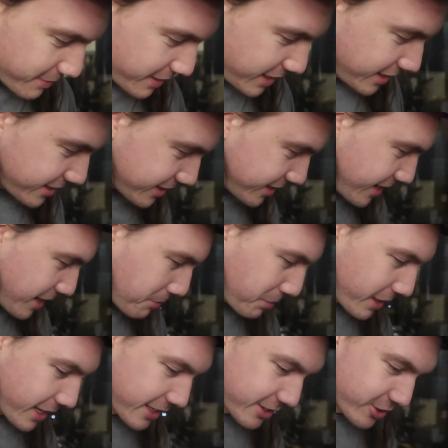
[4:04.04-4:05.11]
These snake
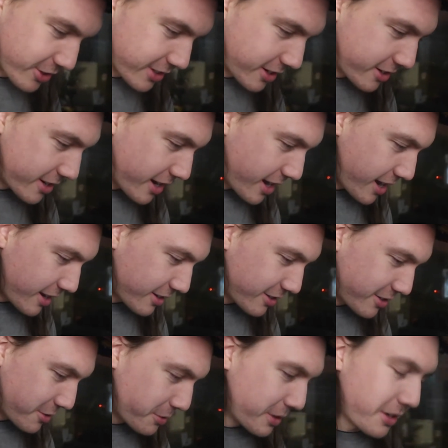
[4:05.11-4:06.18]
plants just are
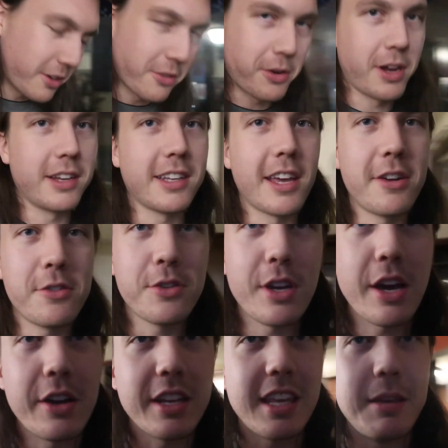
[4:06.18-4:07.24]
not doing great. I don't know
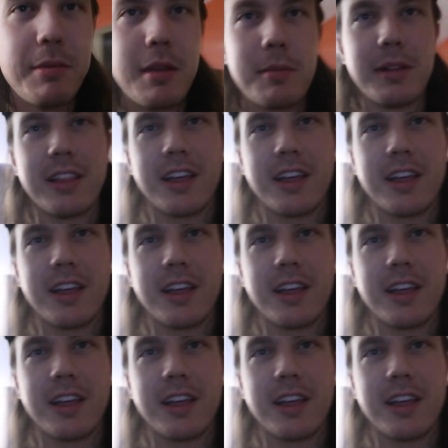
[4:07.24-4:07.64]
how to keep them